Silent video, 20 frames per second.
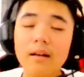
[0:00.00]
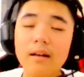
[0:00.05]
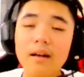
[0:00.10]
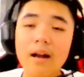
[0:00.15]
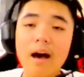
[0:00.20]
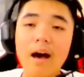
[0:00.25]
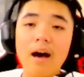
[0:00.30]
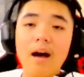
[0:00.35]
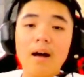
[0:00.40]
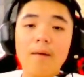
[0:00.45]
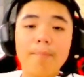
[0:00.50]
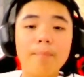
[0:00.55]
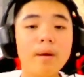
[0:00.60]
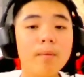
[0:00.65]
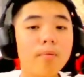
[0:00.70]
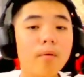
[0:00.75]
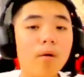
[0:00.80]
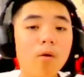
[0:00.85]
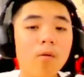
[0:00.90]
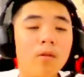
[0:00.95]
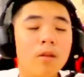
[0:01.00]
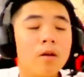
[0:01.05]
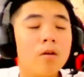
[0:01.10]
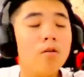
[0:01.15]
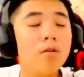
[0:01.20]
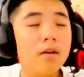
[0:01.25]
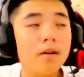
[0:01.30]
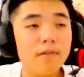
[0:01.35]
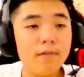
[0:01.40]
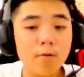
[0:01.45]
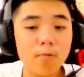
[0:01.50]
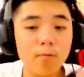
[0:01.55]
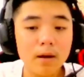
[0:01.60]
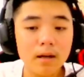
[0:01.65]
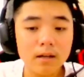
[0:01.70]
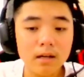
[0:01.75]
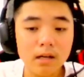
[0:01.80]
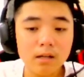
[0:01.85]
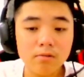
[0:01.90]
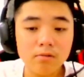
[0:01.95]
the people who live in
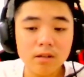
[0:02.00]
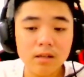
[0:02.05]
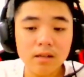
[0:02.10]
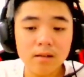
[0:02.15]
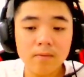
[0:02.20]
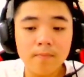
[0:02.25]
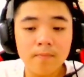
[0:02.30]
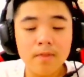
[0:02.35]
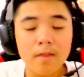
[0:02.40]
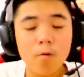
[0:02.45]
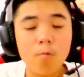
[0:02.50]
one country